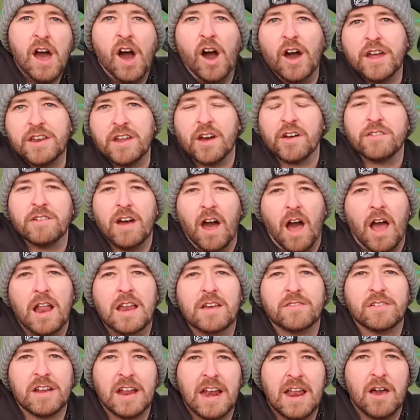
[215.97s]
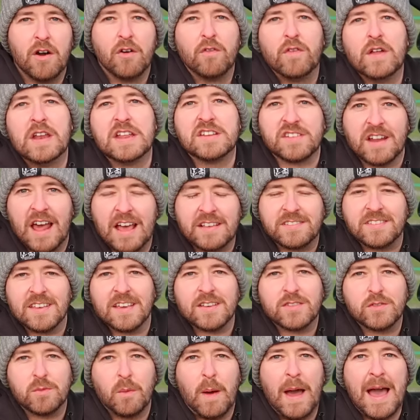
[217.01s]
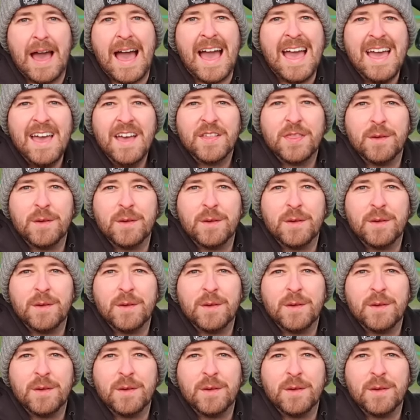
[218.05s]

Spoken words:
I live in a little village in Essex where